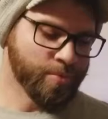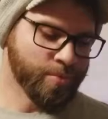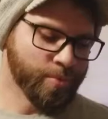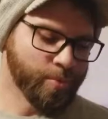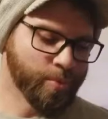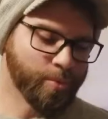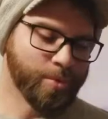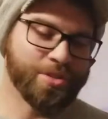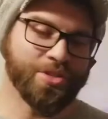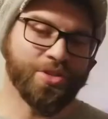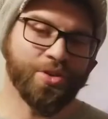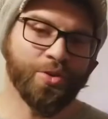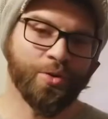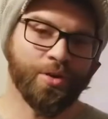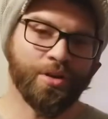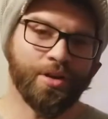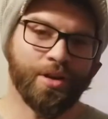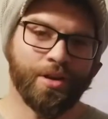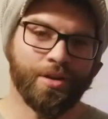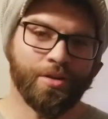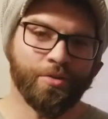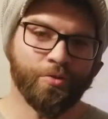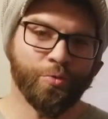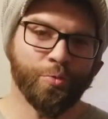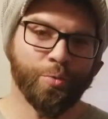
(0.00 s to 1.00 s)
What's going
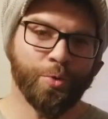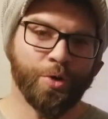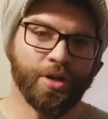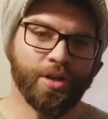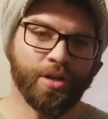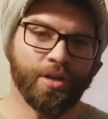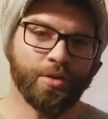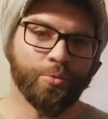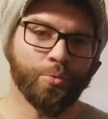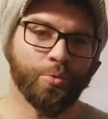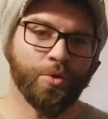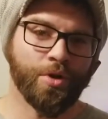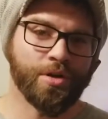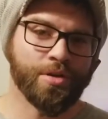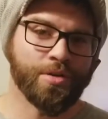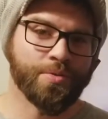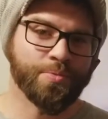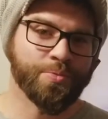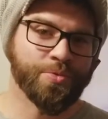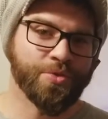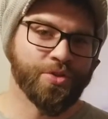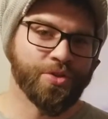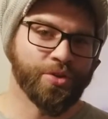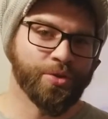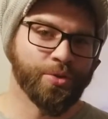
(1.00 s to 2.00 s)
on, everybody?
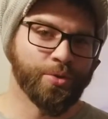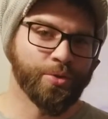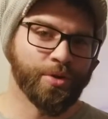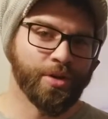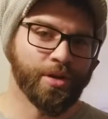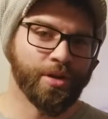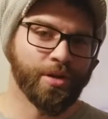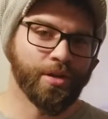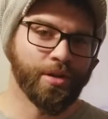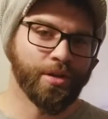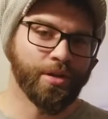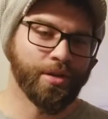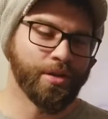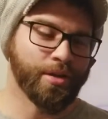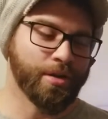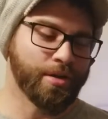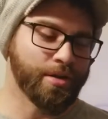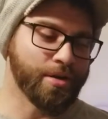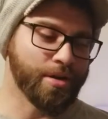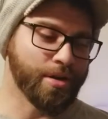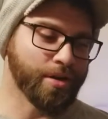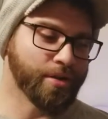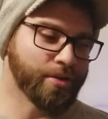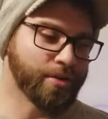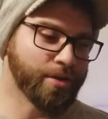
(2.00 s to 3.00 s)
Welcome to
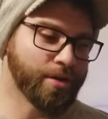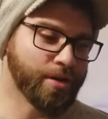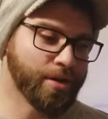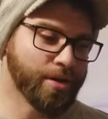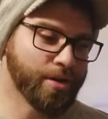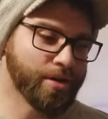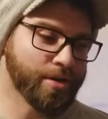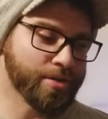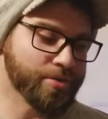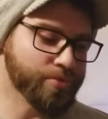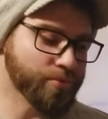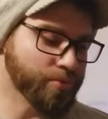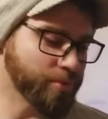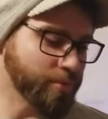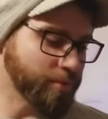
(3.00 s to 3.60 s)
another